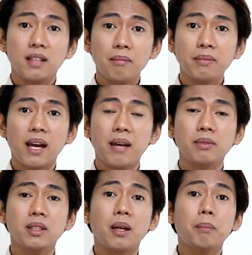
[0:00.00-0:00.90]

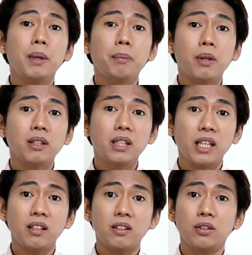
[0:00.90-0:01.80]
Sometimes, people
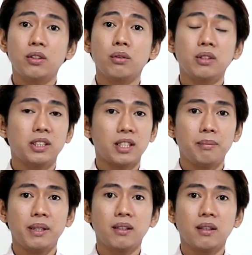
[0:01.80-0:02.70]
think you don't
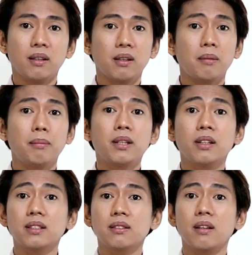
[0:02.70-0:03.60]
deserve it
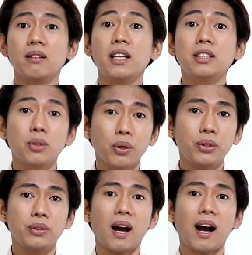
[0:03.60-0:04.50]
because they saw
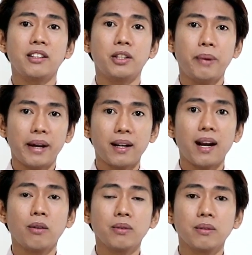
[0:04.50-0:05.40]
you the other way
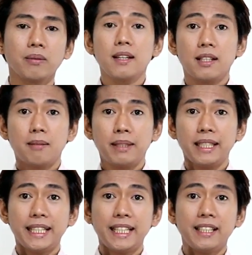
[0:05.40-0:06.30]
around.
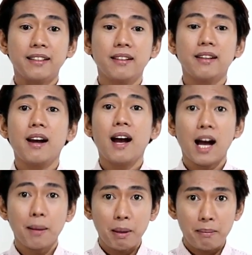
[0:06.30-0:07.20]
Number 3,
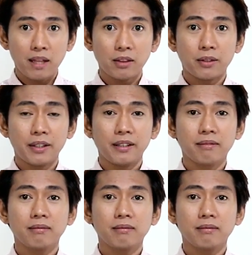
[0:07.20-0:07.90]
have a mentor.